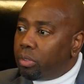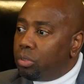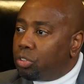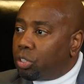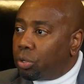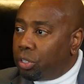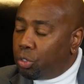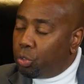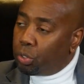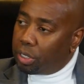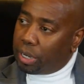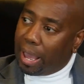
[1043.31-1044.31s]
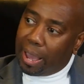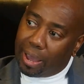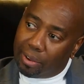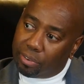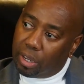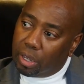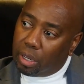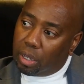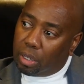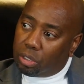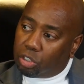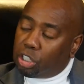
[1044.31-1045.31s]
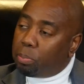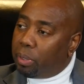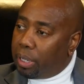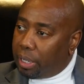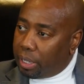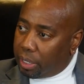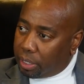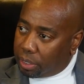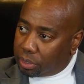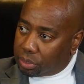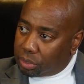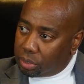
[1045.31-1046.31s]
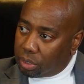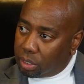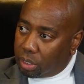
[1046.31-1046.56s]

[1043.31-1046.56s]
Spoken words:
so that you can have cheaper eggs